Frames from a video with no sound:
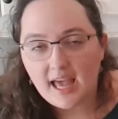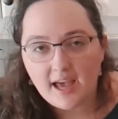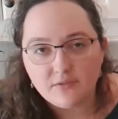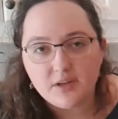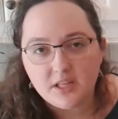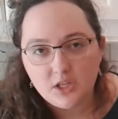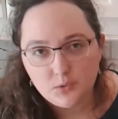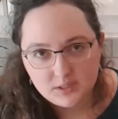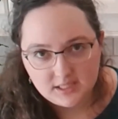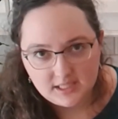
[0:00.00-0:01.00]
Everything
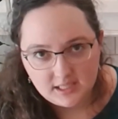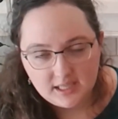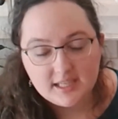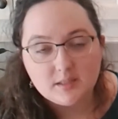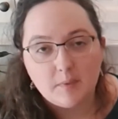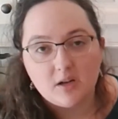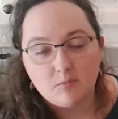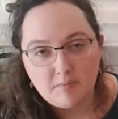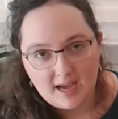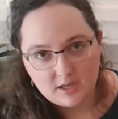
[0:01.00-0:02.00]
you see is made
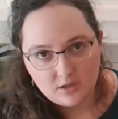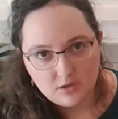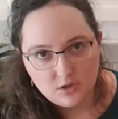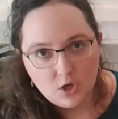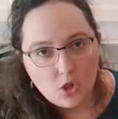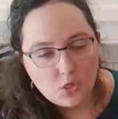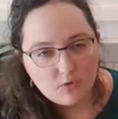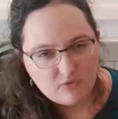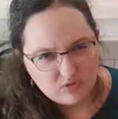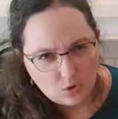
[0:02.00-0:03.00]
of matter.
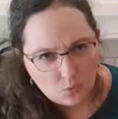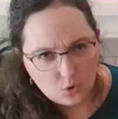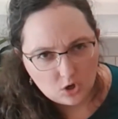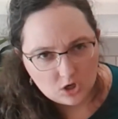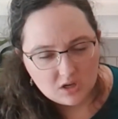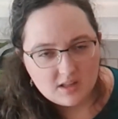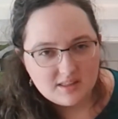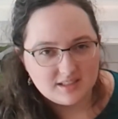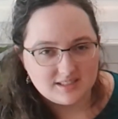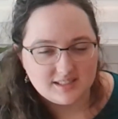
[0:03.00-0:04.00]
The floor,
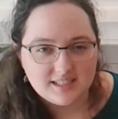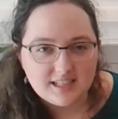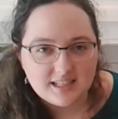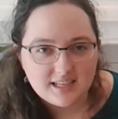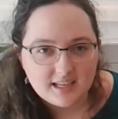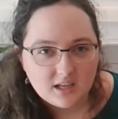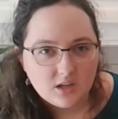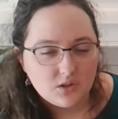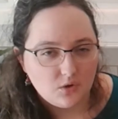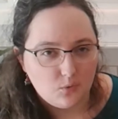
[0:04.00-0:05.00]
the ceiling,
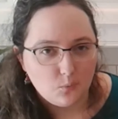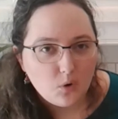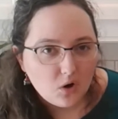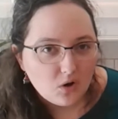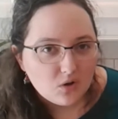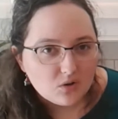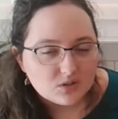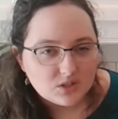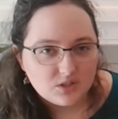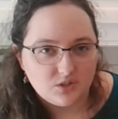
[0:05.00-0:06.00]
the
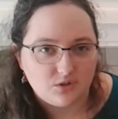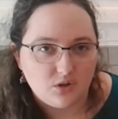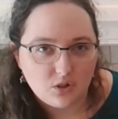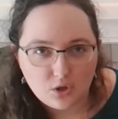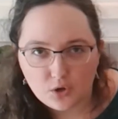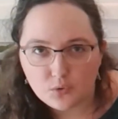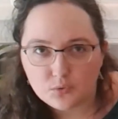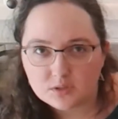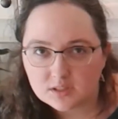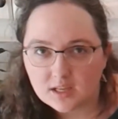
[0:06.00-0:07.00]
walls, your
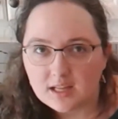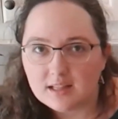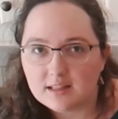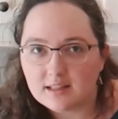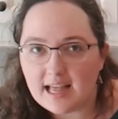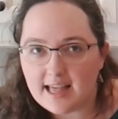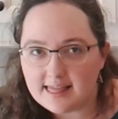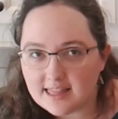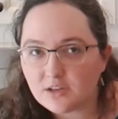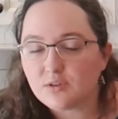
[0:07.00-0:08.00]
clothes.
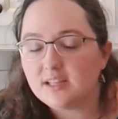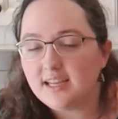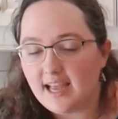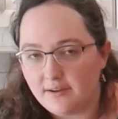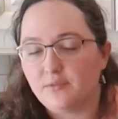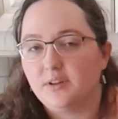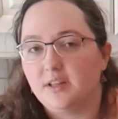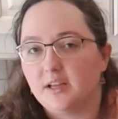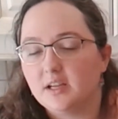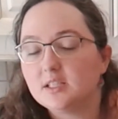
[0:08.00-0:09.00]
Literally
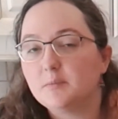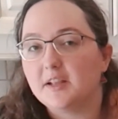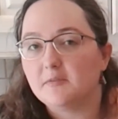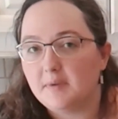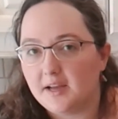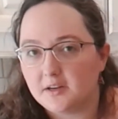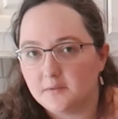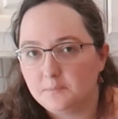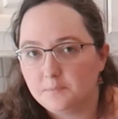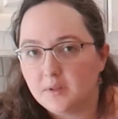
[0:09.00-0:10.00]
everything is made of matter.